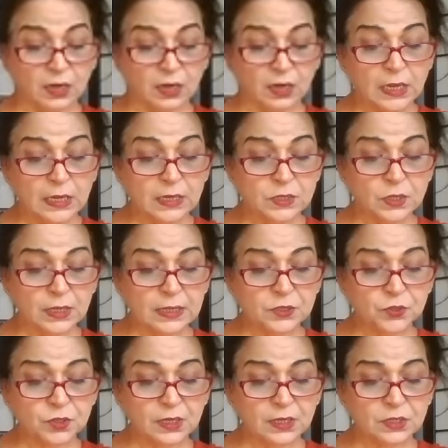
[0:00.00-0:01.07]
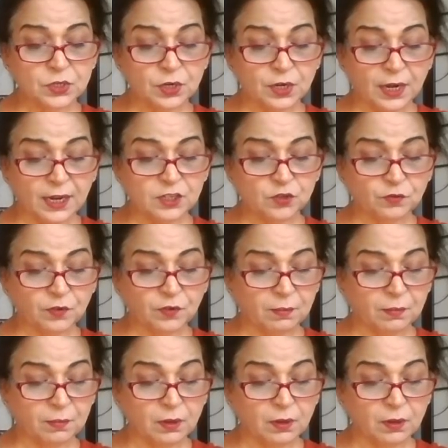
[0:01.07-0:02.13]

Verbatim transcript: His instinct ranged from uh,